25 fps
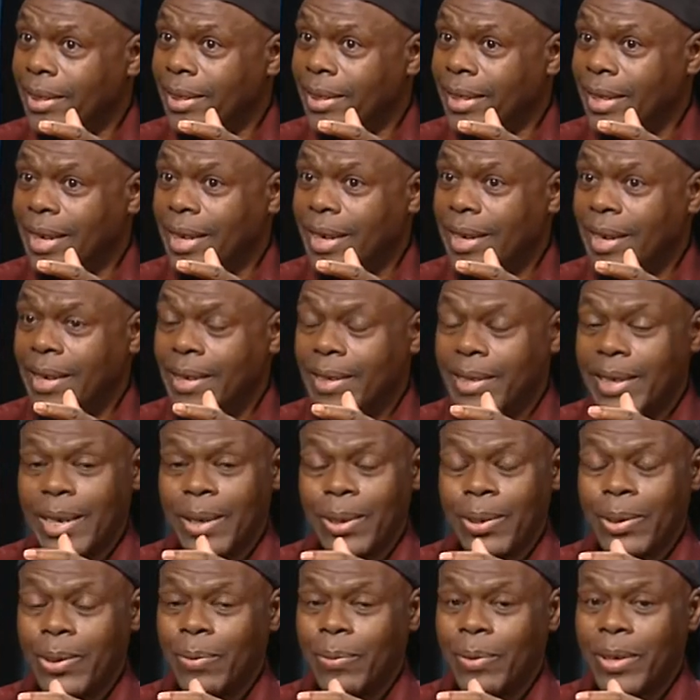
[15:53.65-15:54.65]
there are a
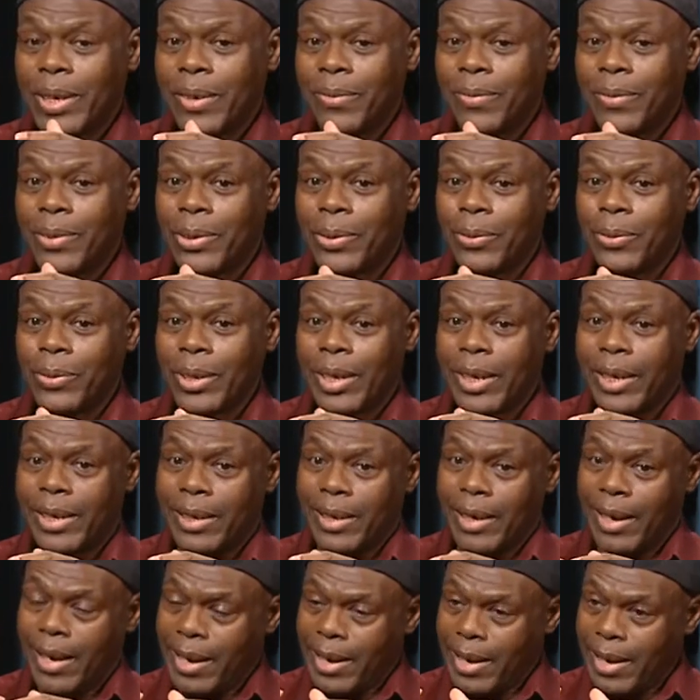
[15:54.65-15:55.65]
lot of countries which are in
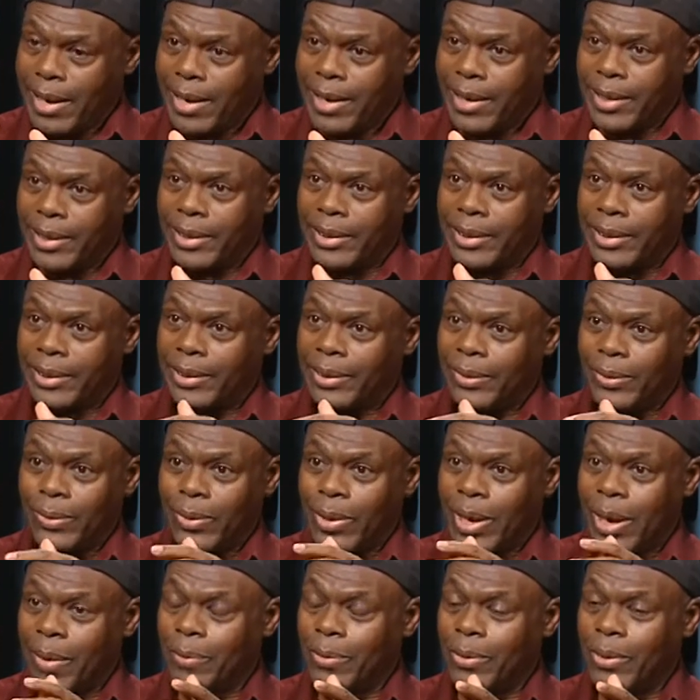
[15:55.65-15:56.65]
arrears, you
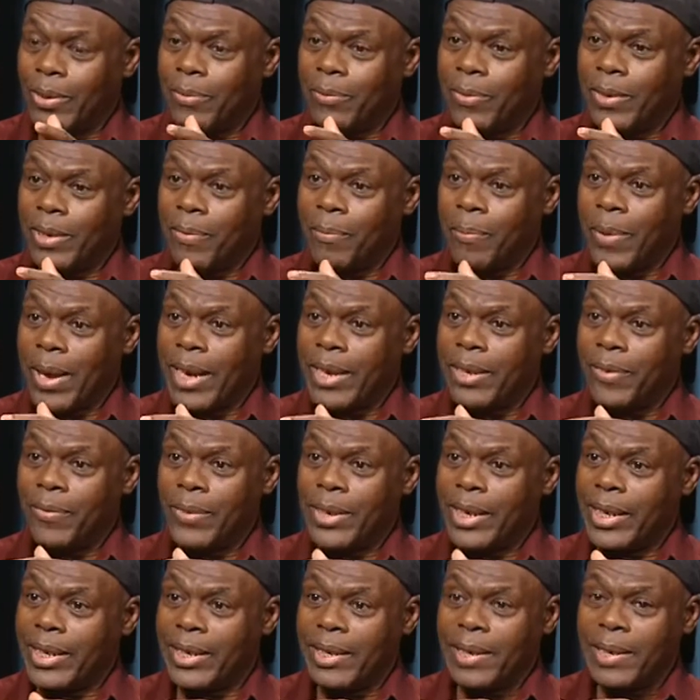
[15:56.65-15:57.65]
know, have not been paid
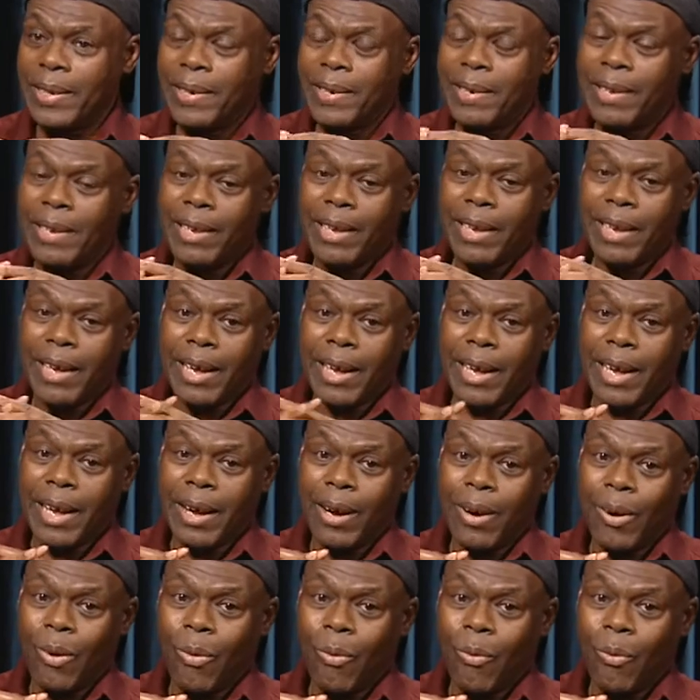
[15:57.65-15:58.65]
really,
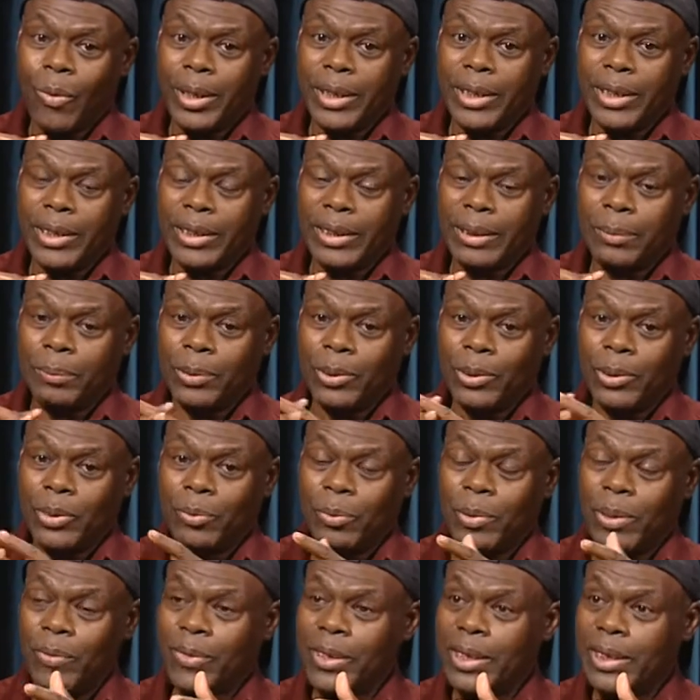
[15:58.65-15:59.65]
which is supposed to
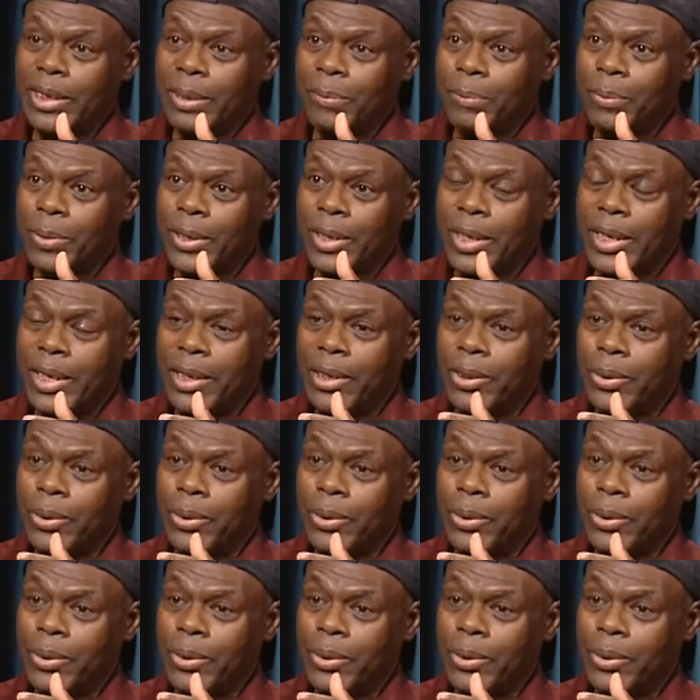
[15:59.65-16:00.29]
be a very simple thing.